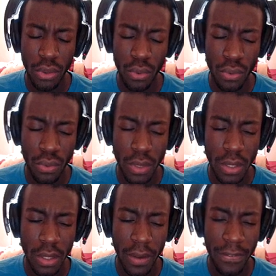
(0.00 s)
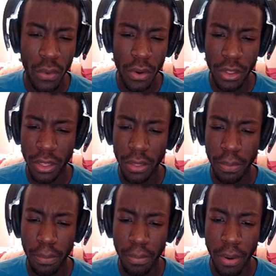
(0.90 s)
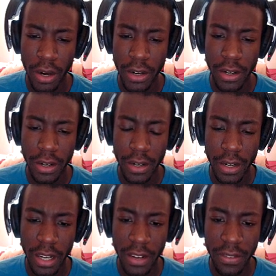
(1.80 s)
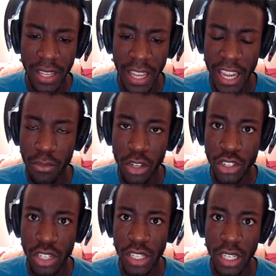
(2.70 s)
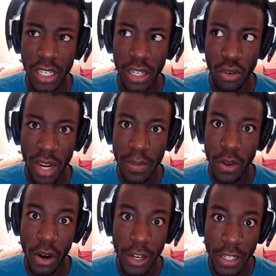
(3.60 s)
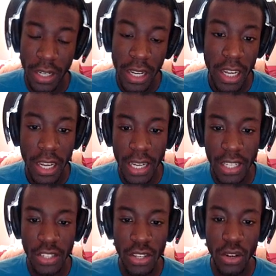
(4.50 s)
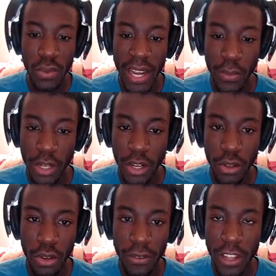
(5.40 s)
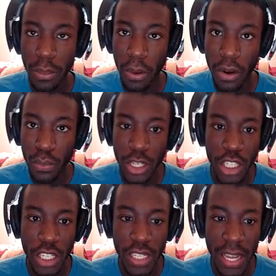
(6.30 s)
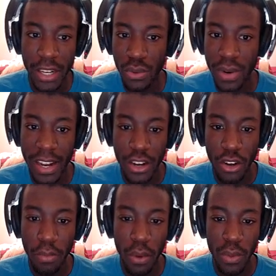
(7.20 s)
through the fourth part of the game, which is uh, Grape Garden, and so now we're going to go through the fifth part, which is I do not know, but